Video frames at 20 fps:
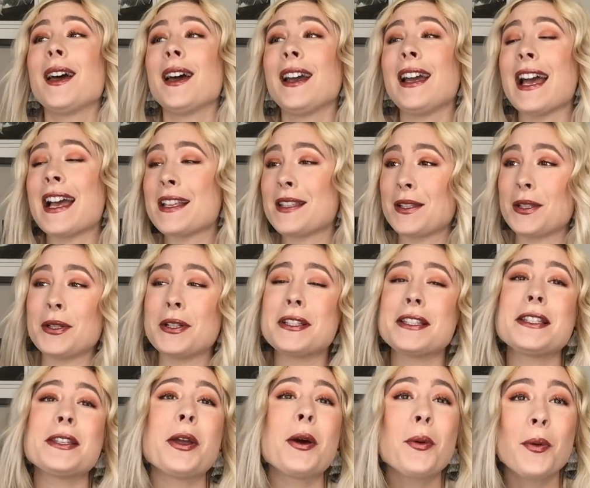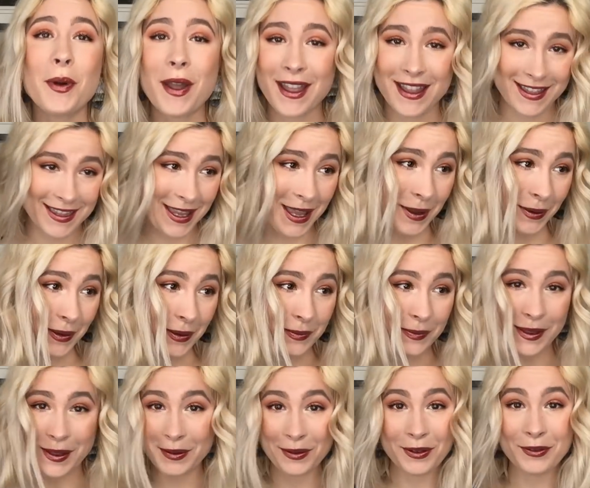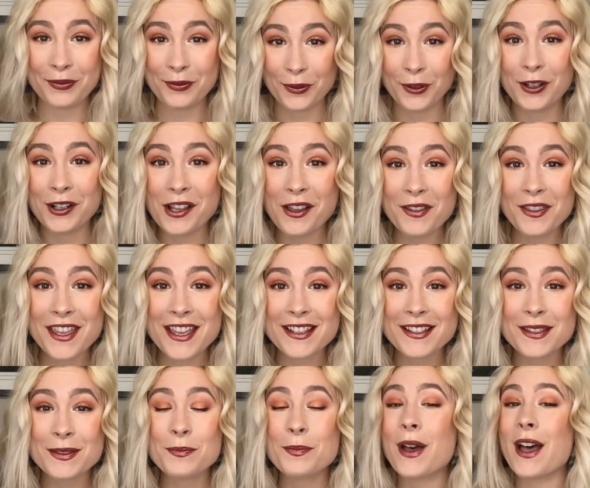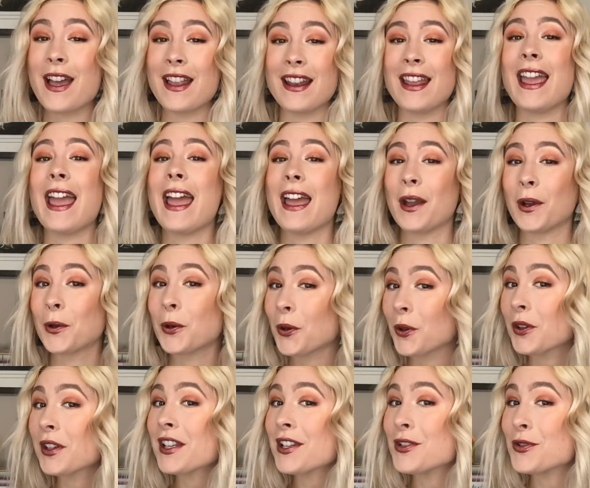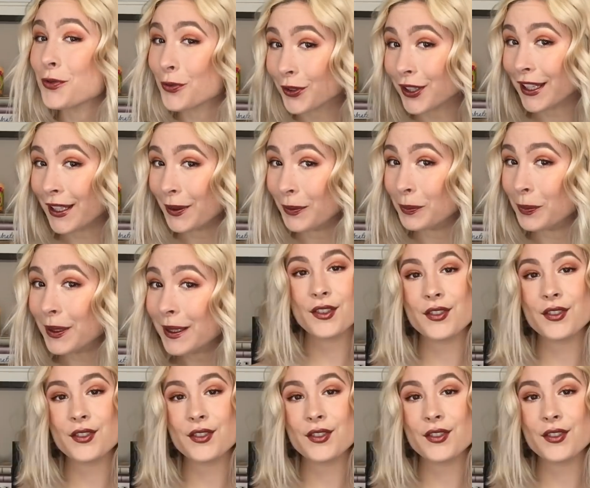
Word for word: Guys, there's no way that I'm gonna be able to afford all this, but hey, a girl can dream.